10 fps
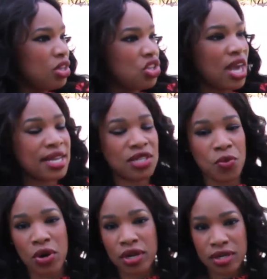She had to
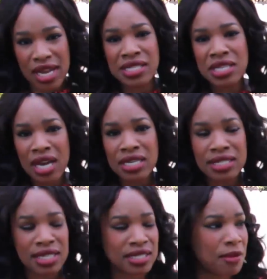work,
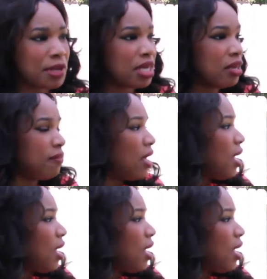1996, I believe.